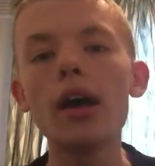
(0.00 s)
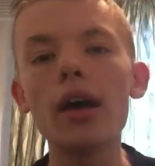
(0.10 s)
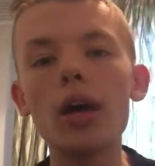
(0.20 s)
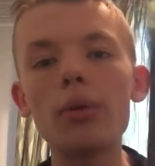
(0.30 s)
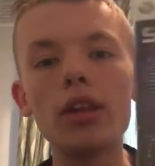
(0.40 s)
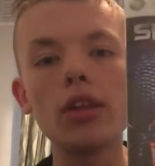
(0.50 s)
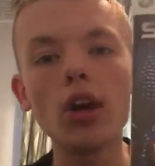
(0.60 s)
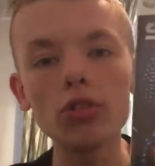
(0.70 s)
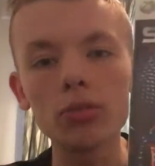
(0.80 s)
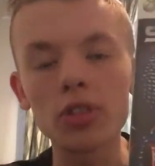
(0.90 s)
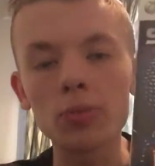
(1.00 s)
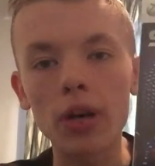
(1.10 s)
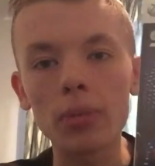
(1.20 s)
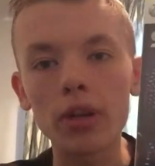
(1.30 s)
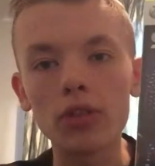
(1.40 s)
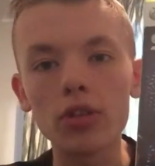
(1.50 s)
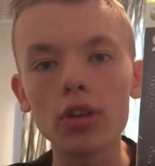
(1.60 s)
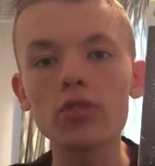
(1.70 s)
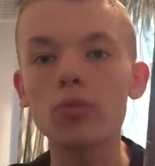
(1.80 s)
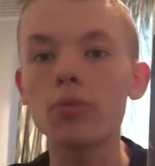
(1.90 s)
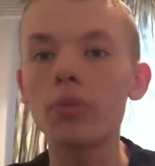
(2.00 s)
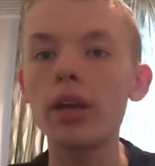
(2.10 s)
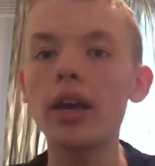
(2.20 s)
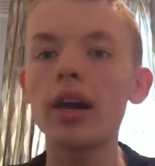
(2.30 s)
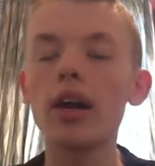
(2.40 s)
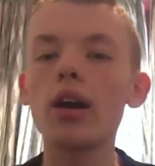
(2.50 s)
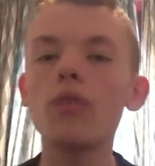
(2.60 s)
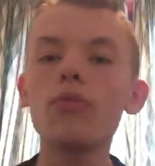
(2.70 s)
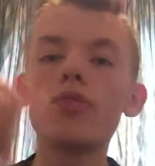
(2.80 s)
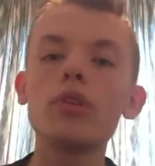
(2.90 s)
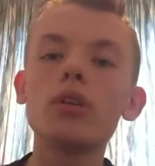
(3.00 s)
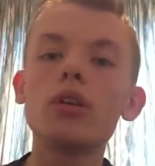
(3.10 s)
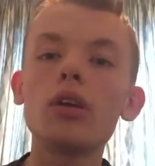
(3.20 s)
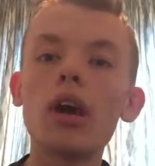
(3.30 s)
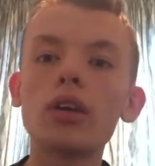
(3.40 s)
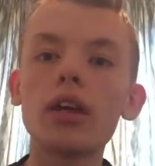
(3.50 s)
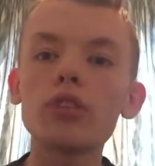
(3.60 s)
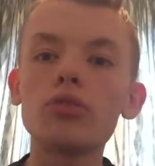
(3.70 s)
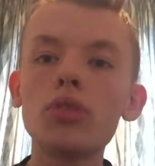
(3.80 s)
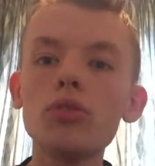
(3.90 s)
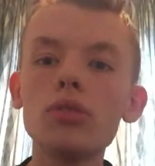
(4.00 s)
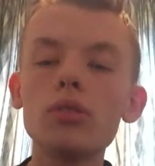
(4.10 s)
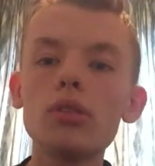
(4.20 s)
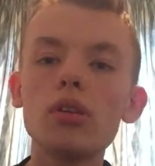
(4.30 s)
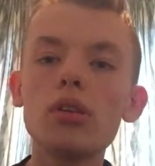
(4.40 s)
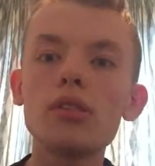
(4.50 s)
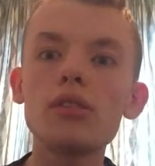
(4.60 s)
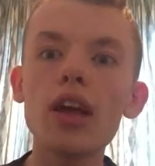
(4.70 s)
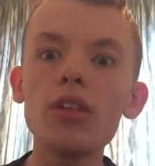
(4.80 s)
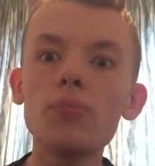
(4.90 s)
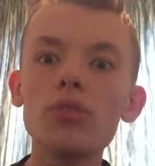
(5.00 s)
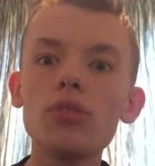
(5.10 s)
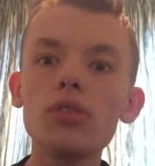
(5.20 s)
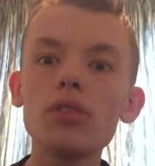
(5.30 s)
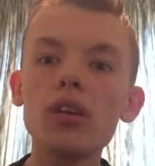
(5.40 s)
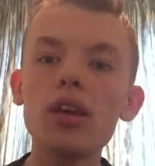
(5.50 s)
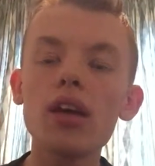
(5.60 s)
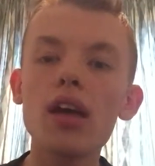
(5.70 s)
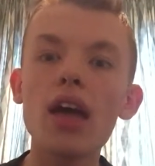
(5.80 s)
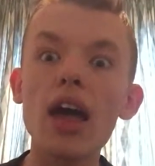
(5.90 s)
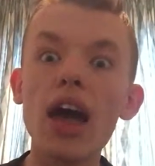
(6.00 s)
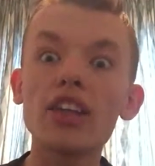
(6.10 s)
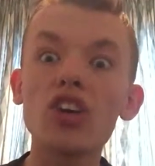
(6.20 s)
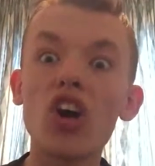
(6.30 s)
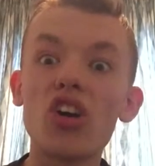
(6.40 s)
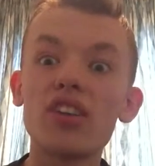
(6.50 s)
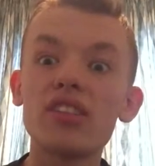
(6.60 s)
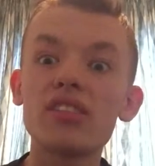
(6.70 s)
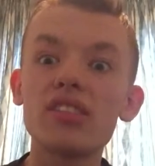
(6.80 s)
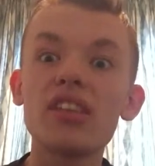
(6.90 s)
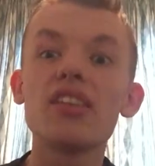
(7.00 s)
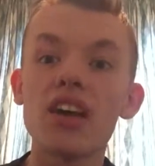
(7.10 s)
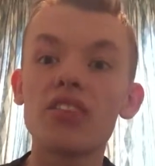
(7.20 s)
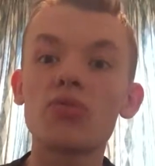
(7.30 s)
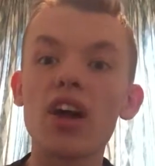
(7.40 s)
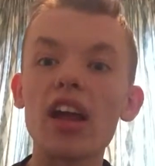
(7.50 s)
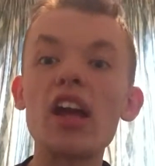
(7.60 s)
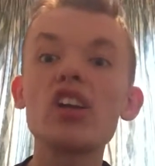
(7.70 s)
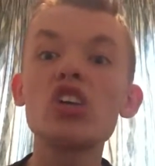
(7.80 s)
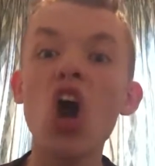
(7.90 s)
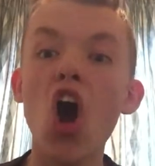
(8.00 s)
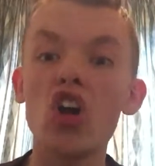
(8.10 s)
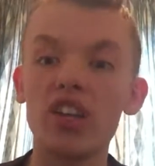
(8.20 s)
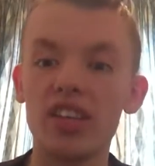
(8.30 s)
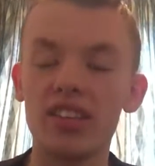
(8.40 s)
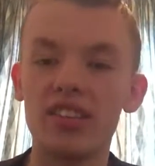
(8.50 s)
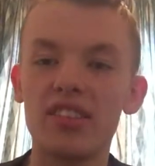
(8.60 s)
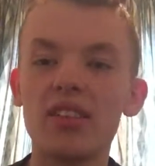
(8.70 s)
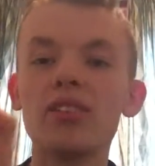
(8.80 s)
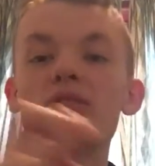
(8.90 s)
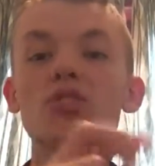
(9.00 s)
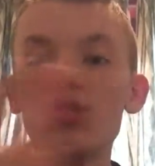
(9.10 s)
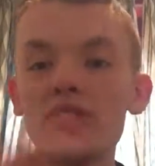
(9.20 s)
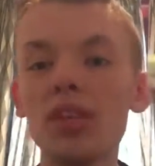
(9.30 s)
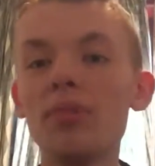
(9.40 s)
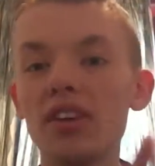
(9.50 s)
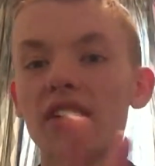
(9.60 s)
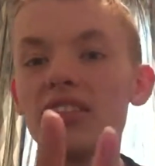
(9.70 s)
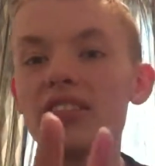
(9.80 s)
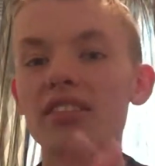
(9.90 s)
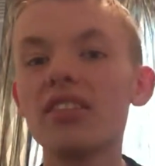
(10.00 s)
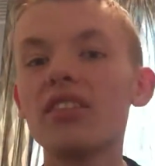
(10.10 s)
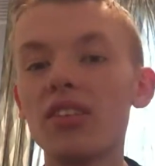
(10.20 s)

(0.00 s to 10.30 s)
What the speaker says: In the Ultimate Spider-Man unit, we have Electro, Deadpool, and Carnage. That's right, Carnage. 2 symbiotes